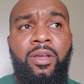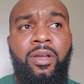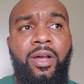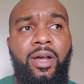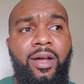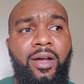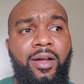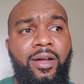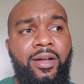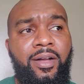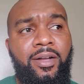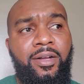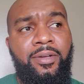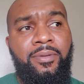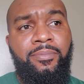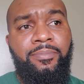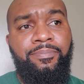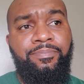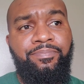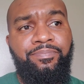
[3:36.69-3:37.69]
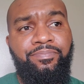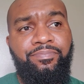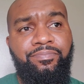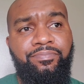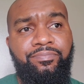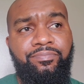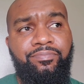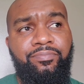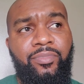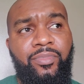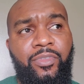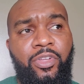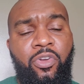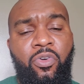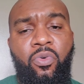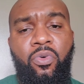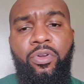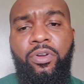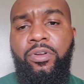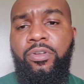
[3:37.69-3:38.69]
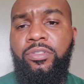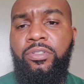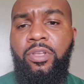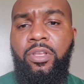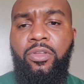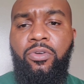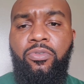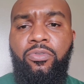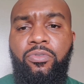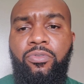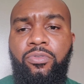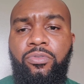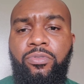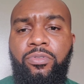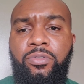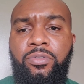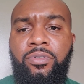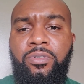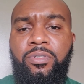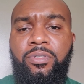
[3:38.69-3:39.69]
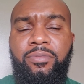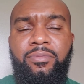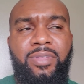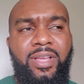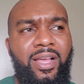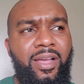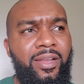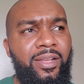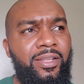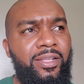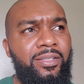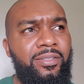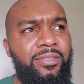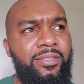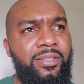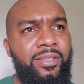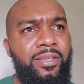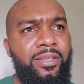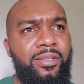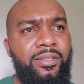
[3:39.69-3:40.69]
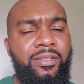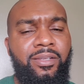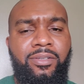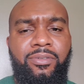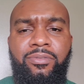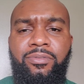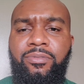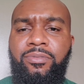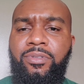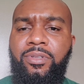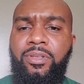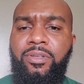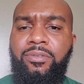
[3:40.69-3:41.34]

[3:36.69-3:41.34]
corners, closed, how do they say it? Closed.